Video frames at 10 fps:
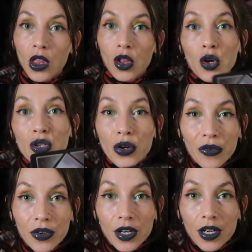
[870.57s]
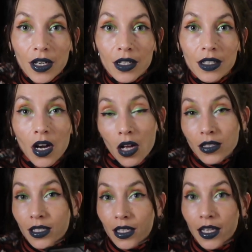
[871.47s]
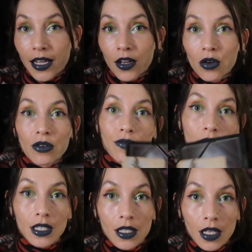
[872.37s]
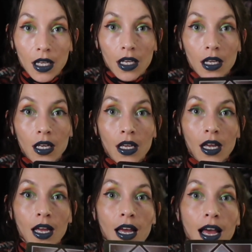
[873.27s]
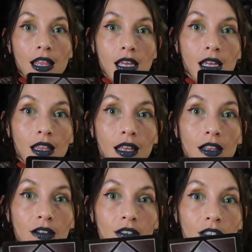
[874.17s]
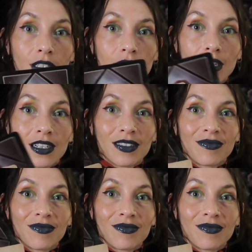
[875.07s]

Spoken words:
looked over constantly or recently. I think that there's just